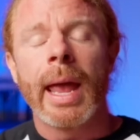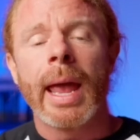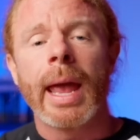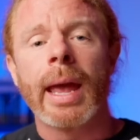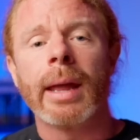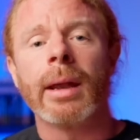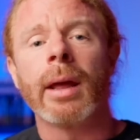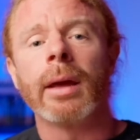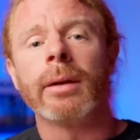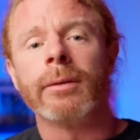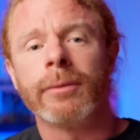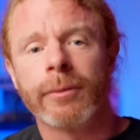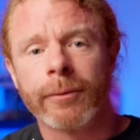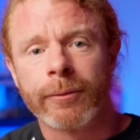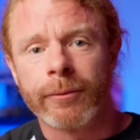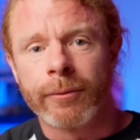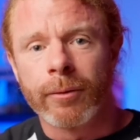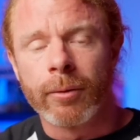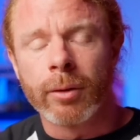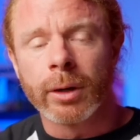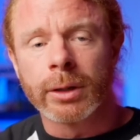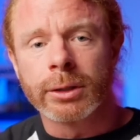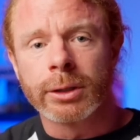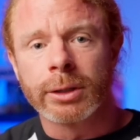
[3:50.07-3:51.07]
And
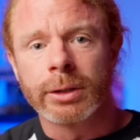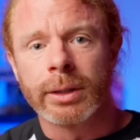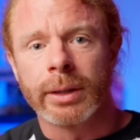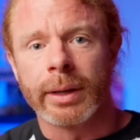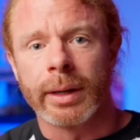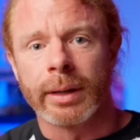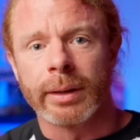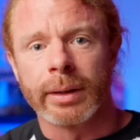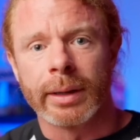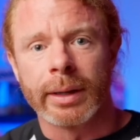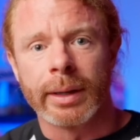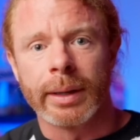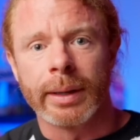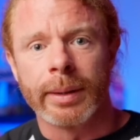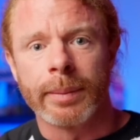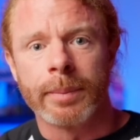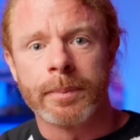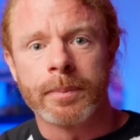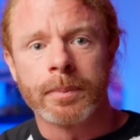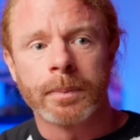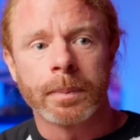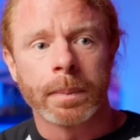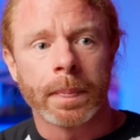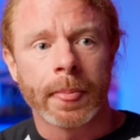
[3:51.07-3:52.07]
unfortunately,